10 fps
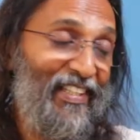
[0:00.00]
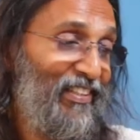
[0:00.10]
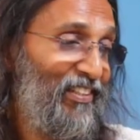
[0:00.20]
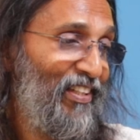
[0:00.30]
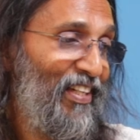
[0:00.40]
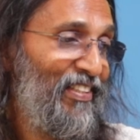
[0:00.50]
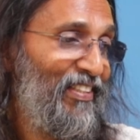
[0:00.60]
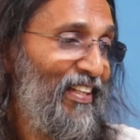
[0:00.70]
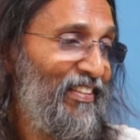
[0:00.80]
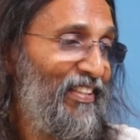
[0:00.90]

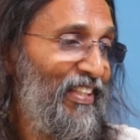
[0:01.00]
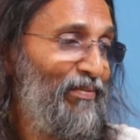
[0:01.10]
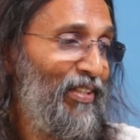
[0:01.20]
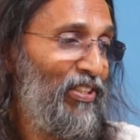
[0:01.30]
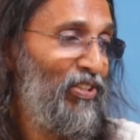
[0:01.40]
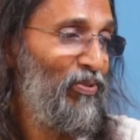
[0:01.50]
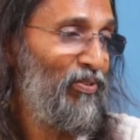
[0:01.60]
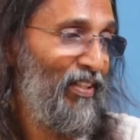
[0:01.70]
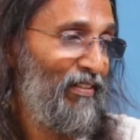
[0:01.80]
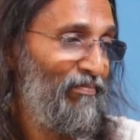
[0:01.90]
excised. That's the term he is
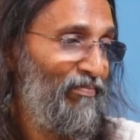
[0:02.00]
using.